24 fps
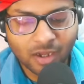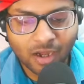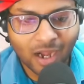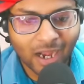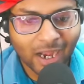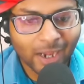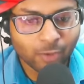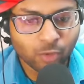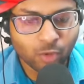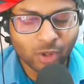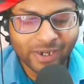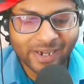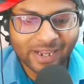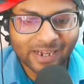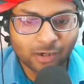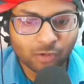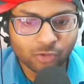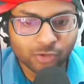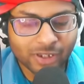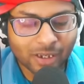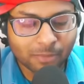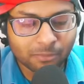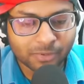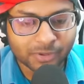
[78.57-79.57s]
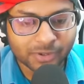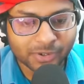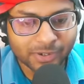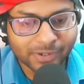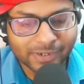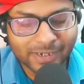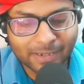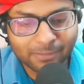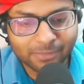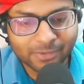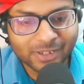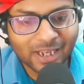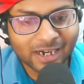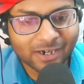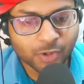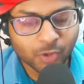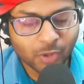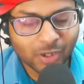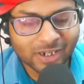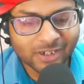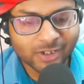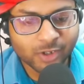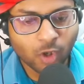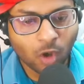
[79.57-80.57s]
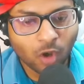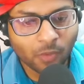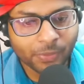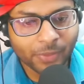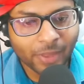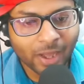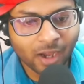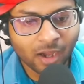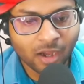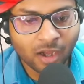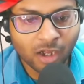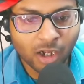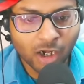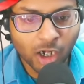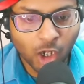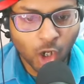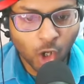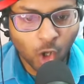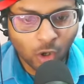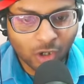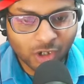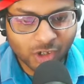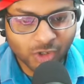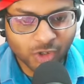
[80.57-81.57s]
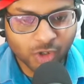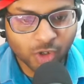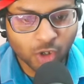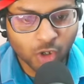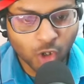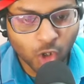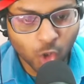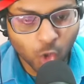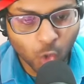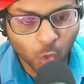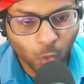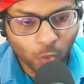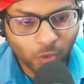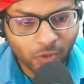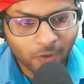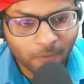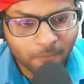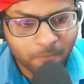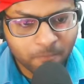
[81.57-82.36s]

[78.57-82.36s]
I will tell you some tips and tricks on the lost loot.